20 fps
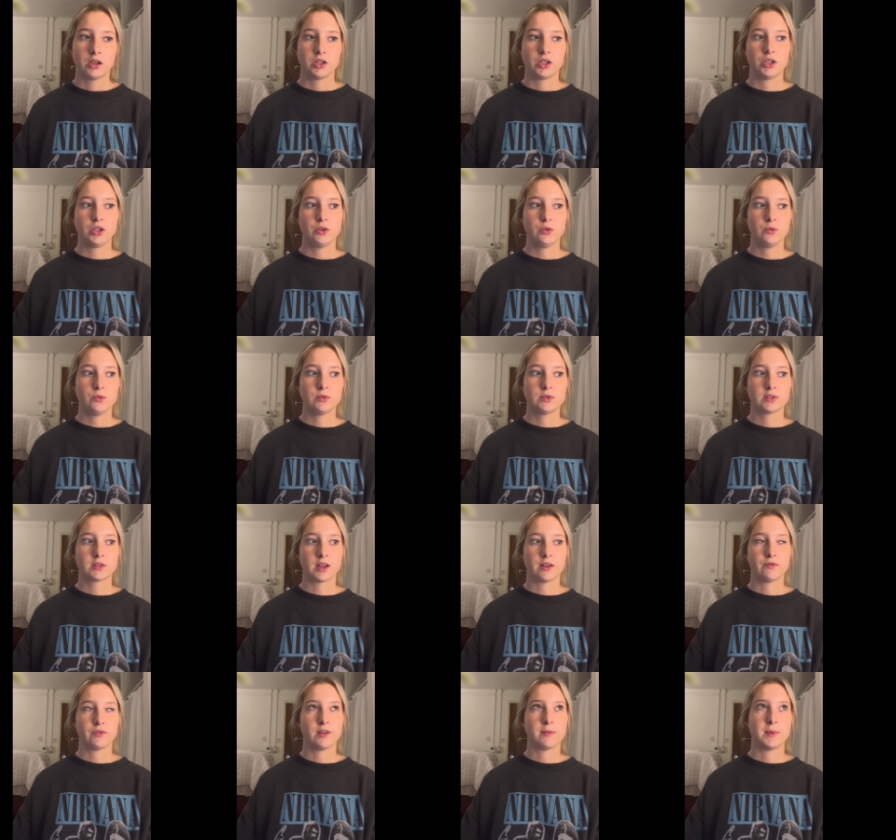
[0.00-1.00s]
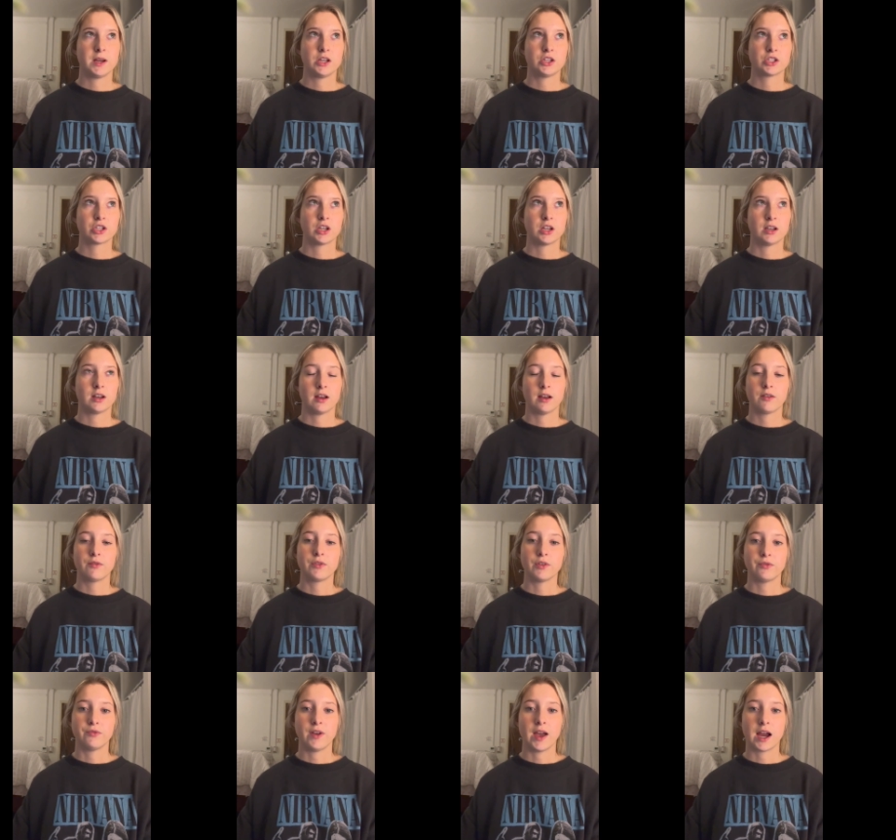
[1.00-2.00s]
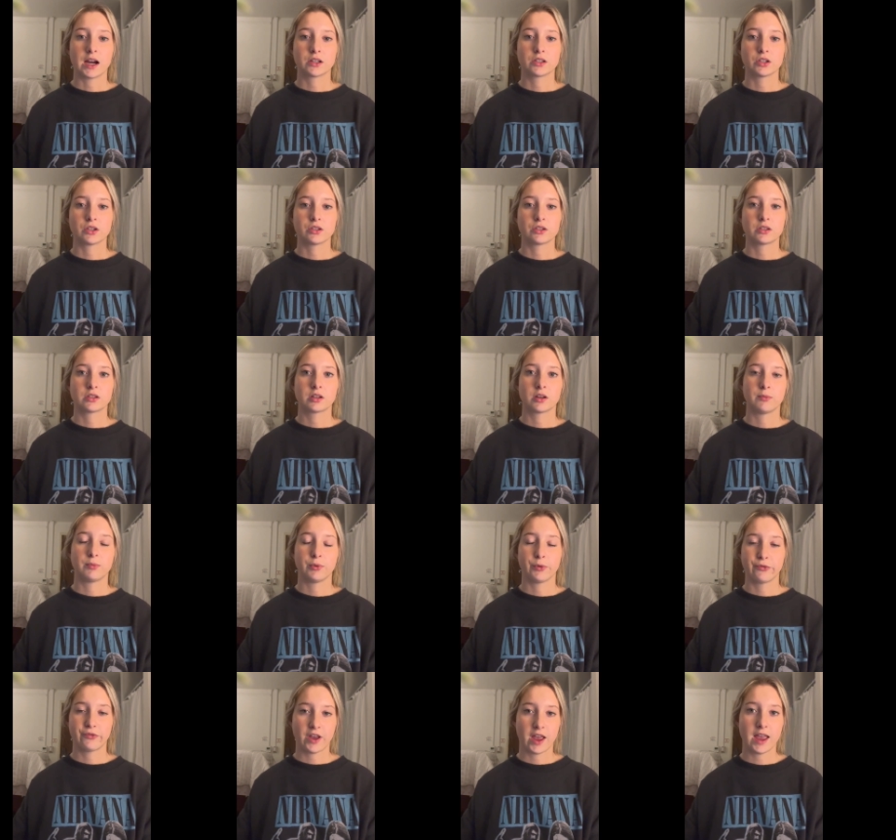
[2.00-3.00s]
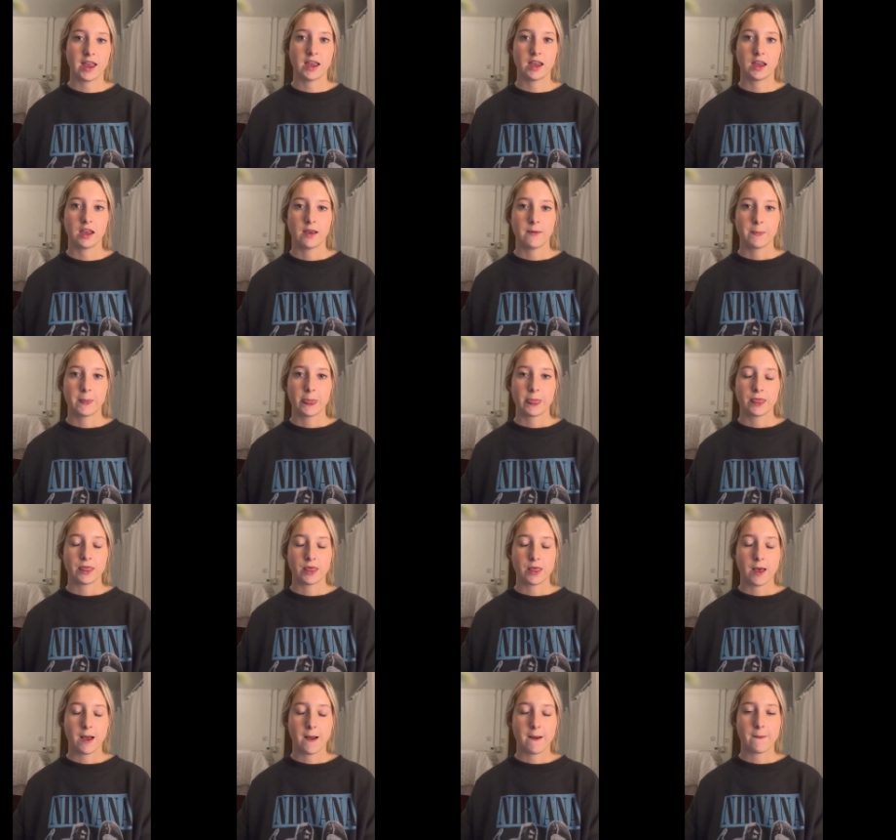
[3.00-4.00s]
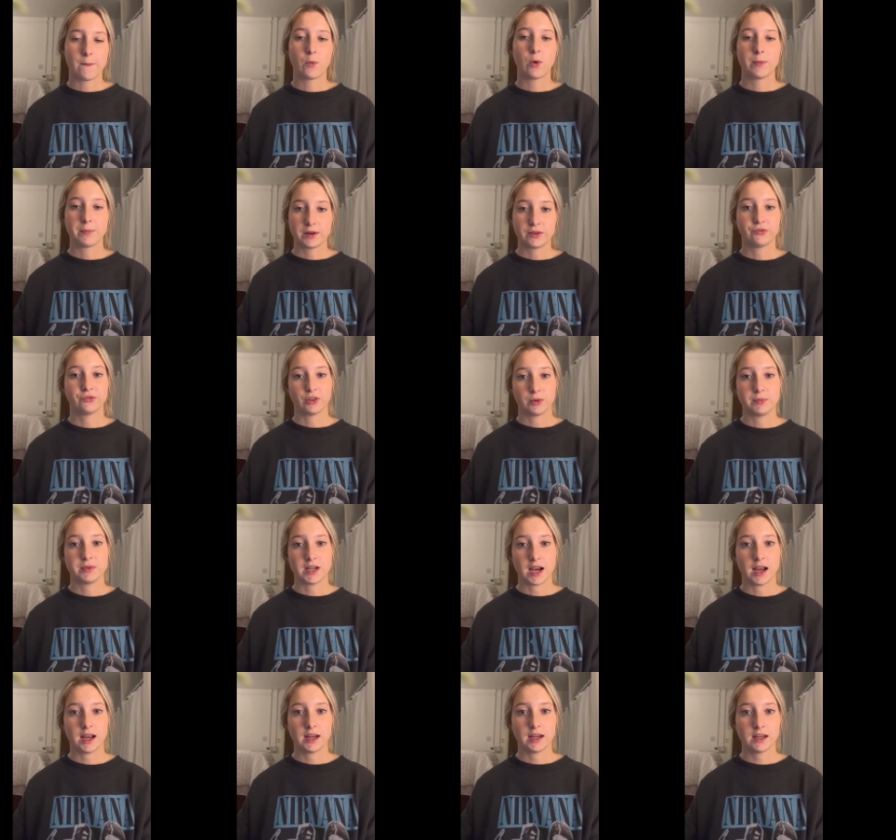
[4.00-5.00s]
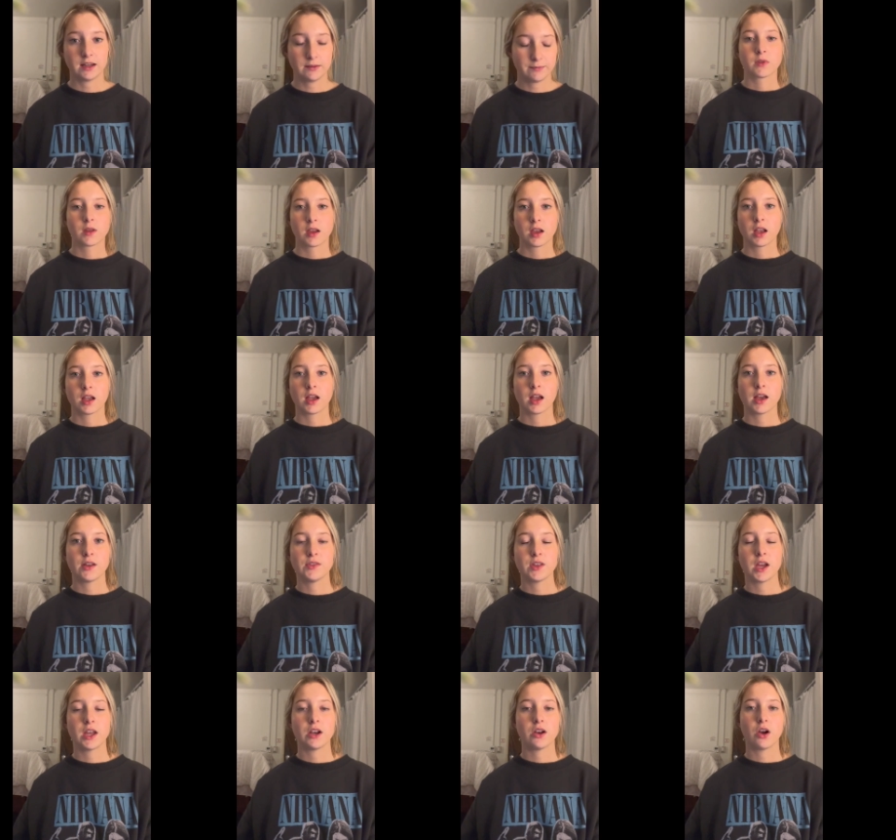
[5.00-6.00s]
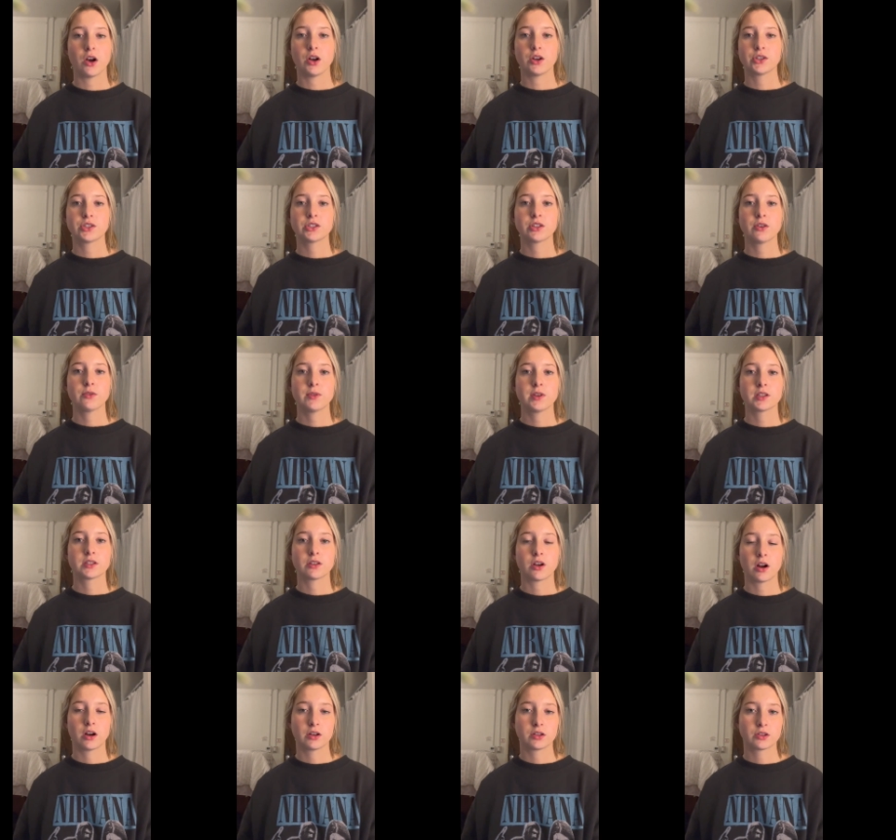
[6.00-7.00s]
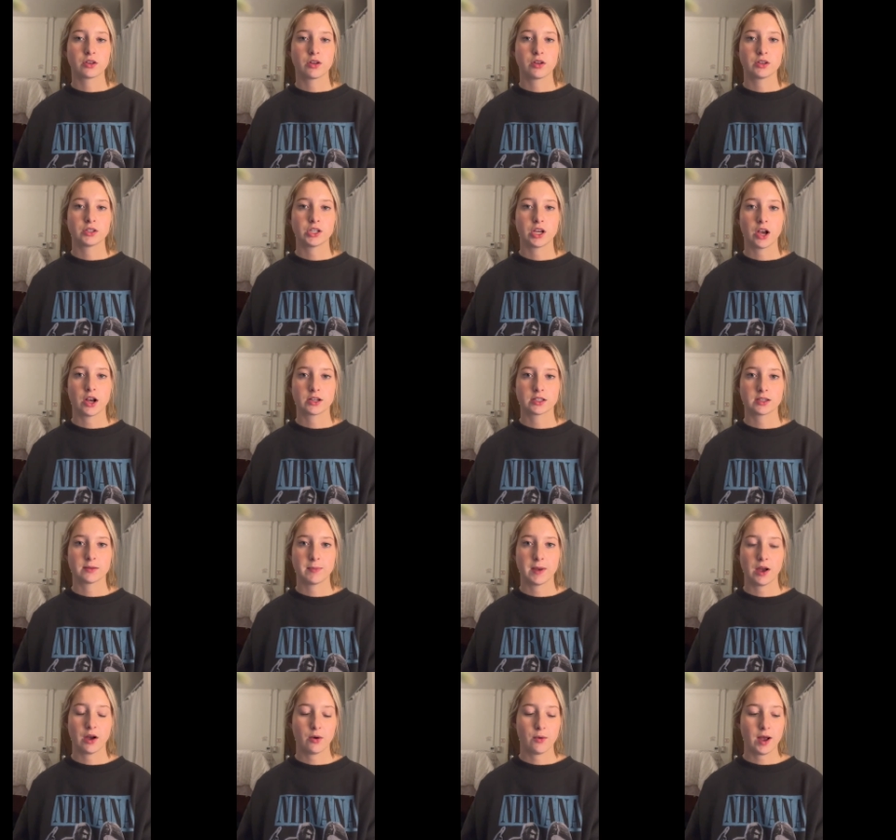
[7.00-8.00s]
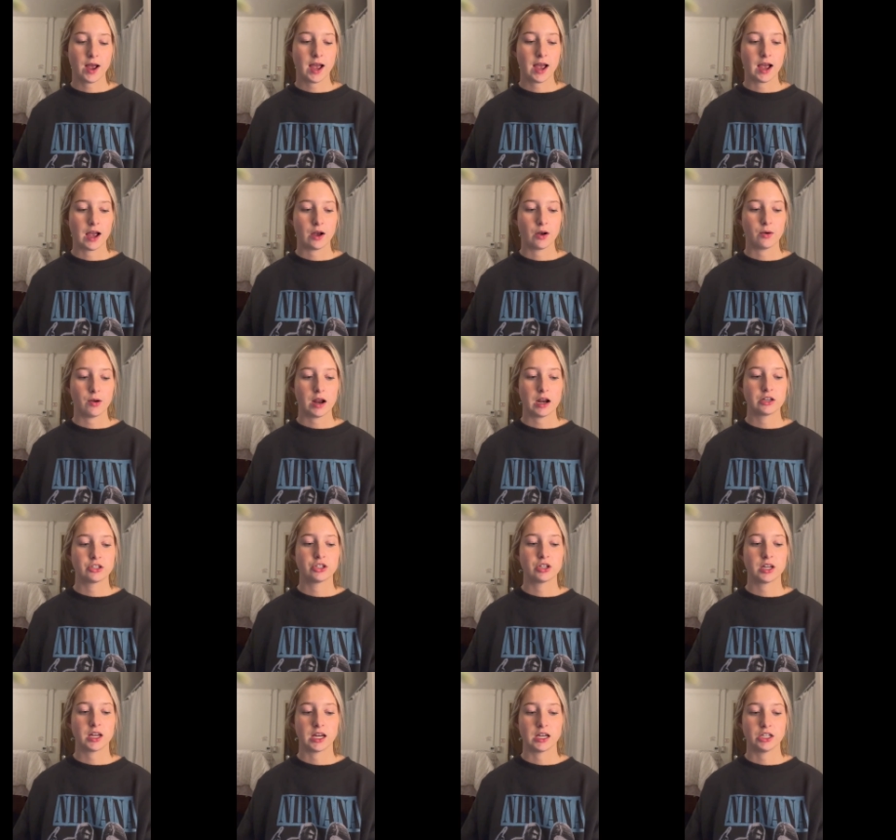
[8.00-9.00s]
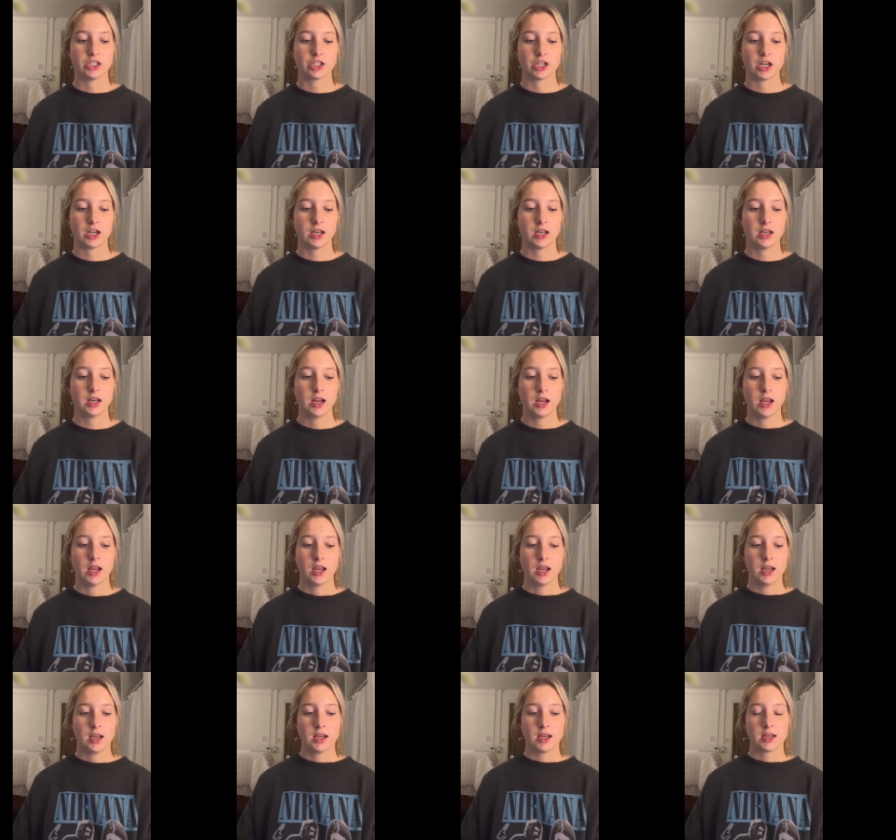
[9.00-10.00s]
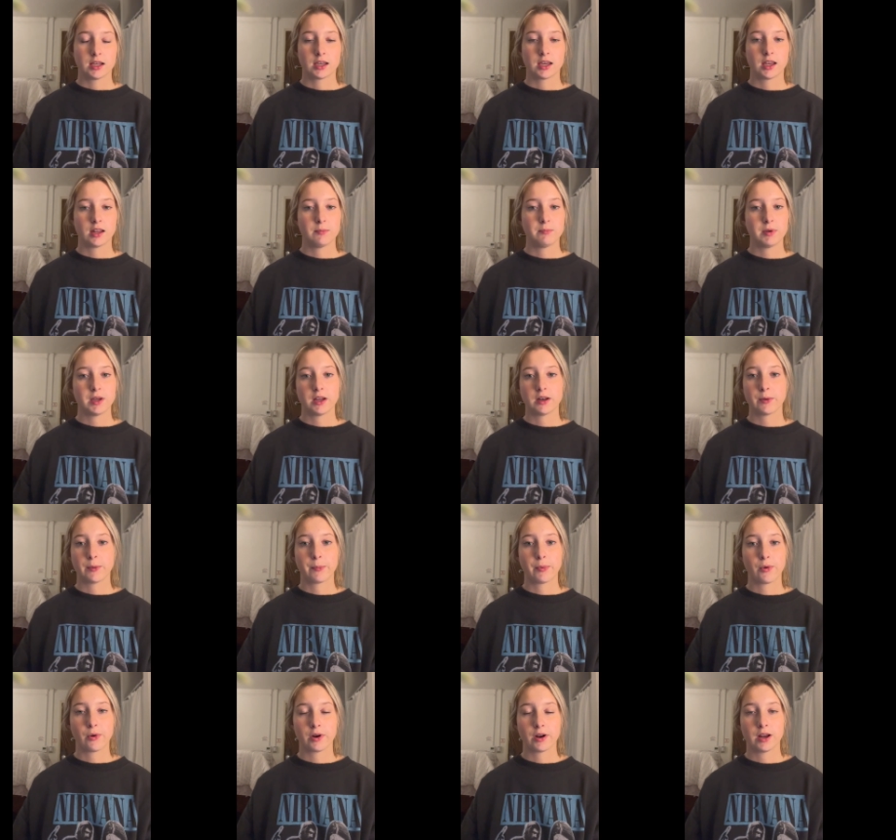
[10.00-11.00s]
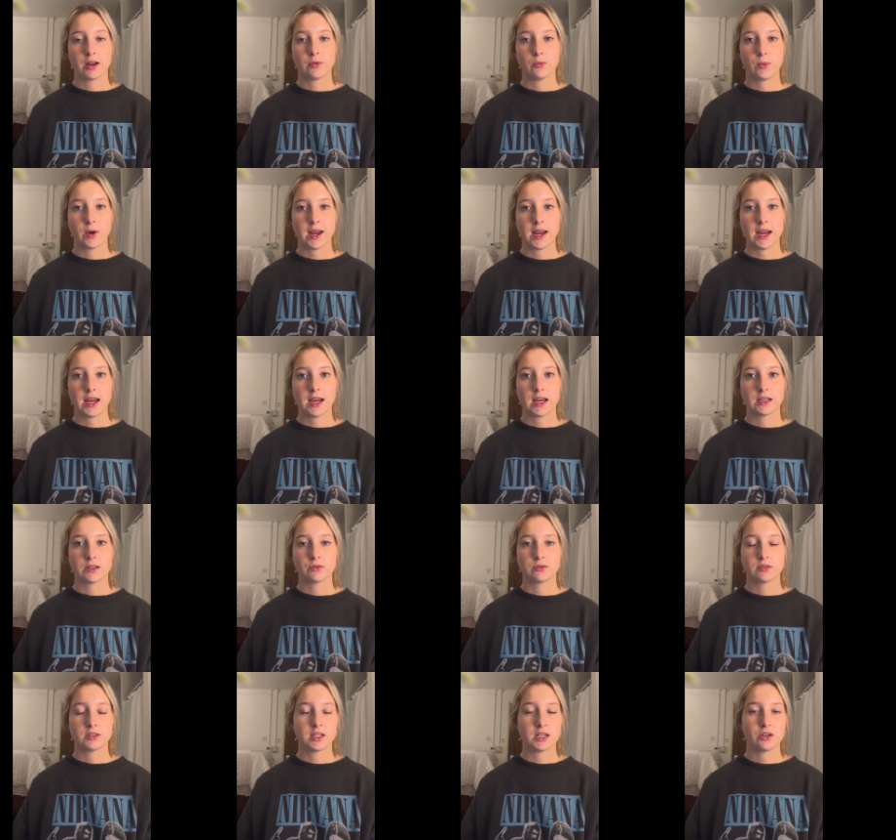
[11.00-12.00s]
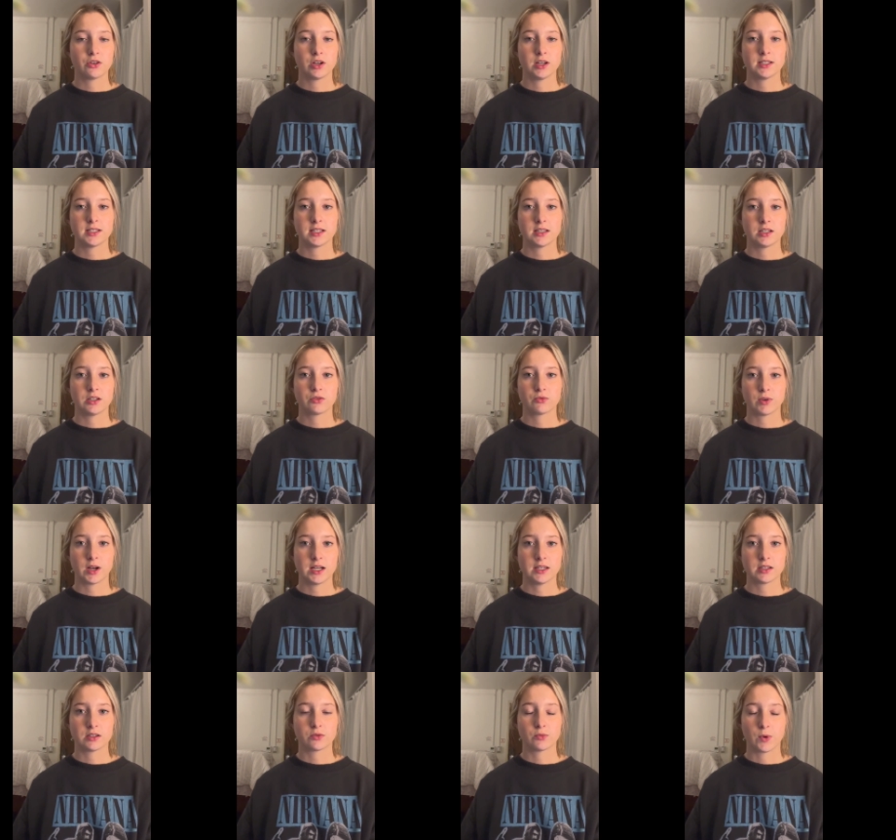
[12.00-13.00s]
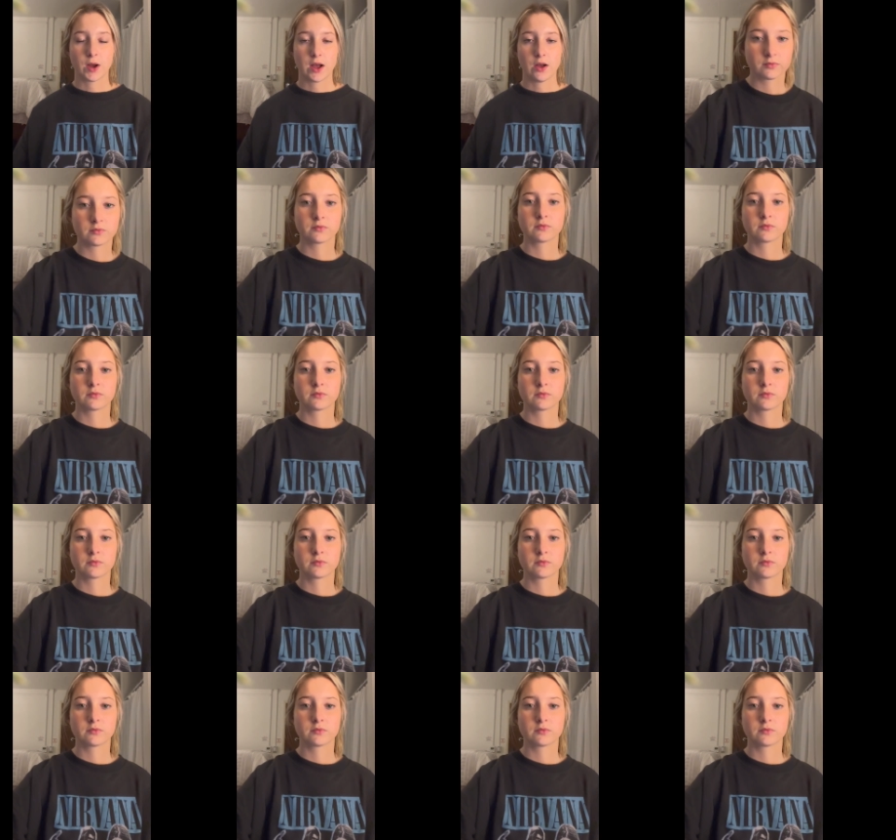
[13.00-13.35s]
use the information of the factors to prevent women from dying. And then also this article talks about how education can be an important way in decreasing these rates as well.